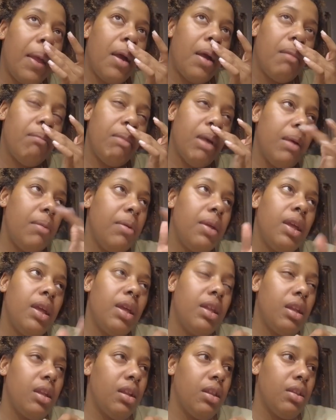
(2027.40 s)
Maybe
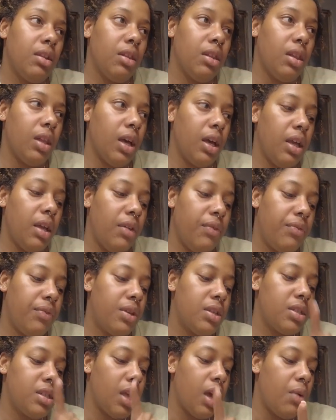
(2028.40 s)
In Another Life,
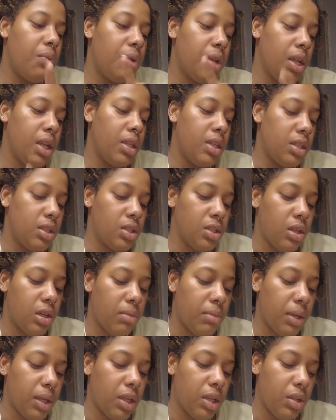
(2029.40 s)
because that one I did start
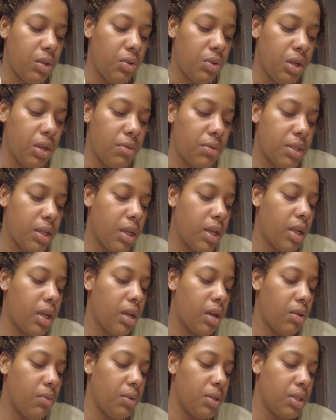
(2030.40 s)
on my Kindle and I was like, I
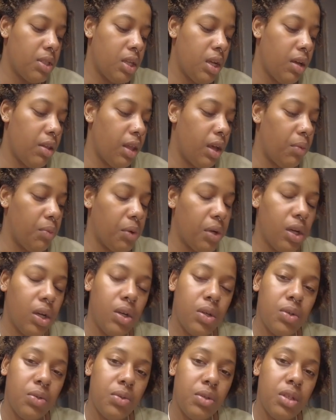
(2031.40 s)
kind of want to see how that one
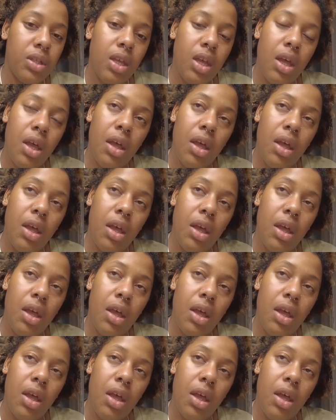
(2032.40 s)
goes.